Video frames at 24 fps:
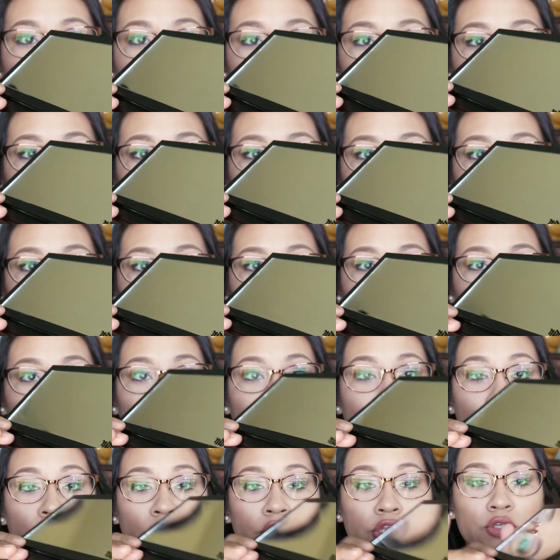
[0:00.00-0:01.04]
clear
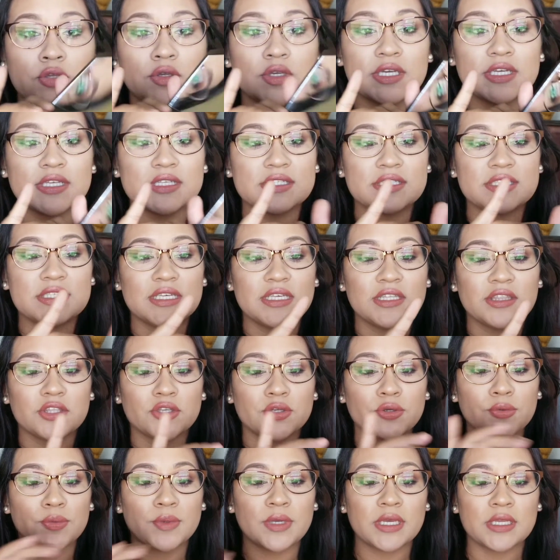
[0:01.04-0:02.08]
you can see
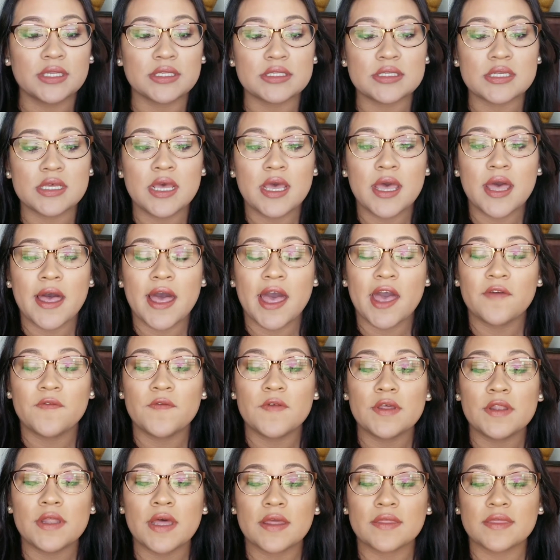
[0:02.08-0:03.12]
through it. I
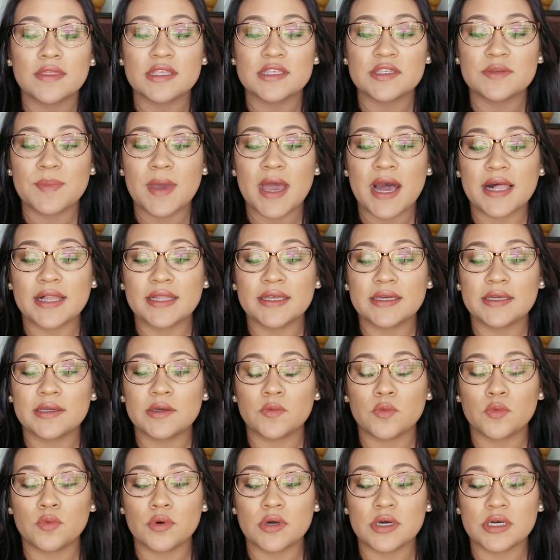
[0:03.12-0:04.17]
feel like this palette
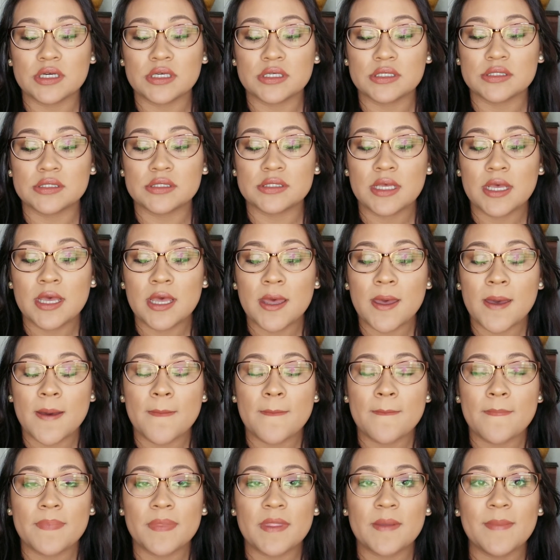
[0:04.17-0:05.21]
was,
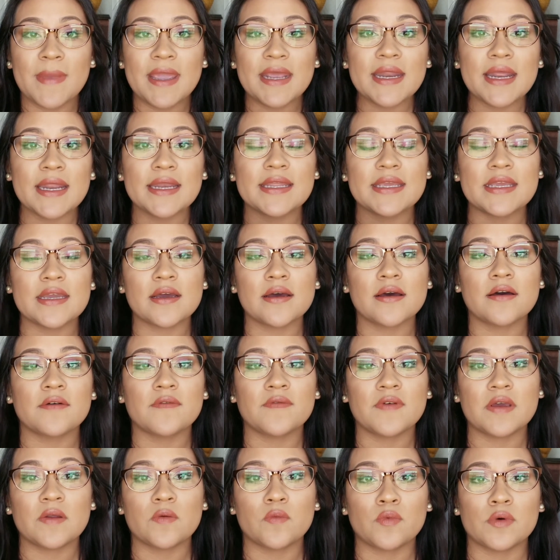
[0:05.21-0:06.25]
the main idea of
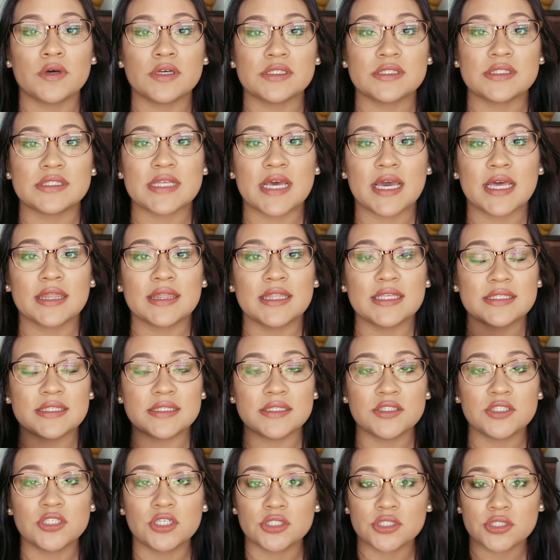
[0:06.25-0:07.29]
it was that this
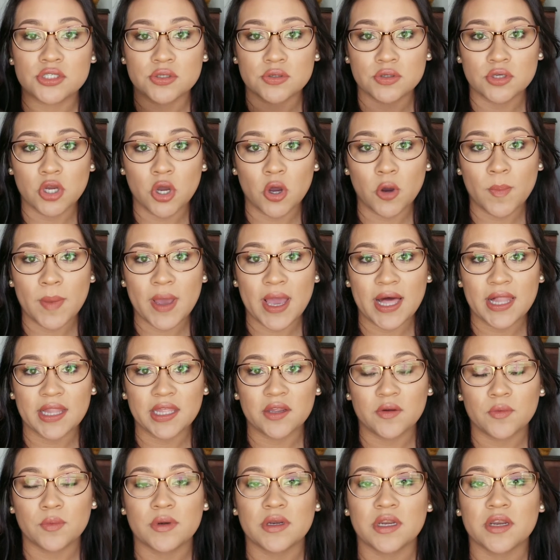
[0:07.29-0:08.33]
is your to-go palette
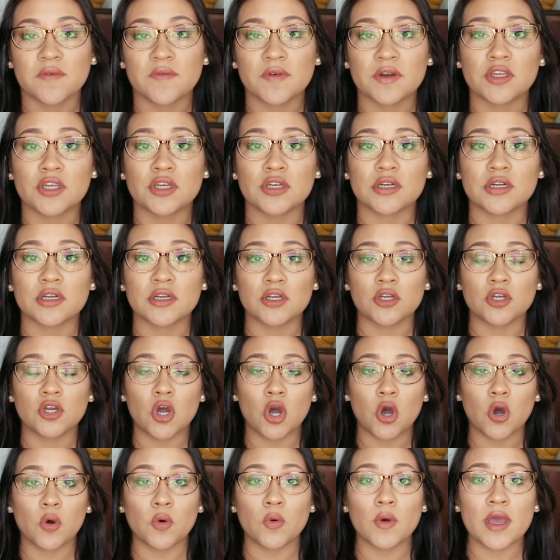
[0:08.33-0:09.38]
whenever you're going to
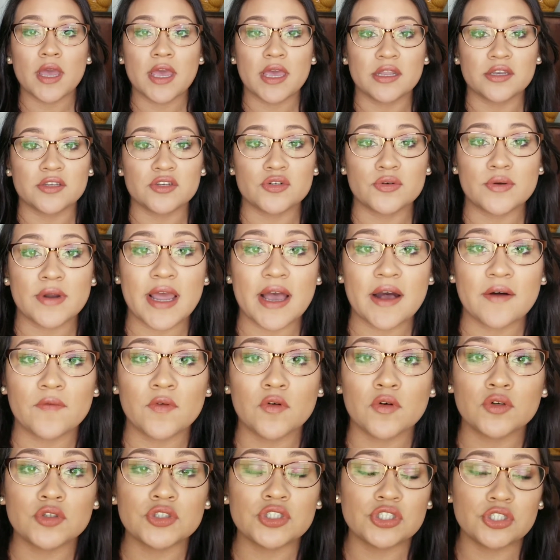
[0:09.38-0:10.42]
go and
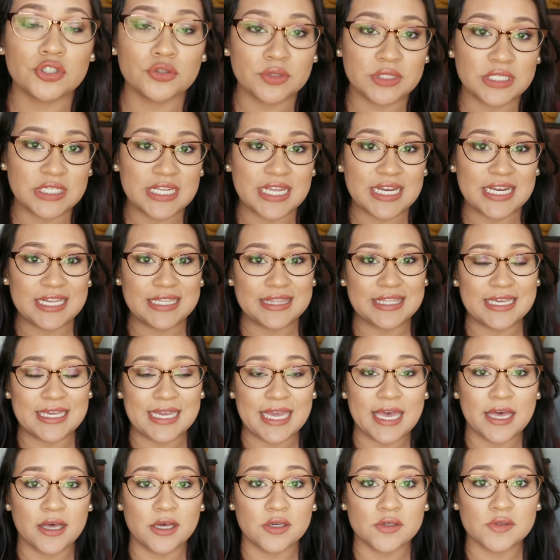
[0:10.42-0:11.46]
travel. You don't need anything
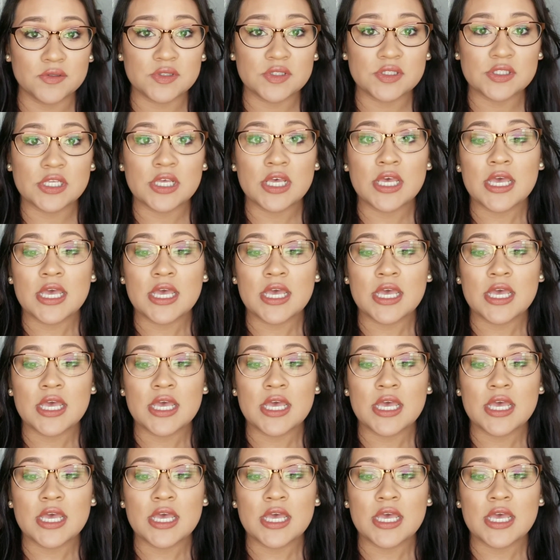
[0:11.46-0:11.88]
else.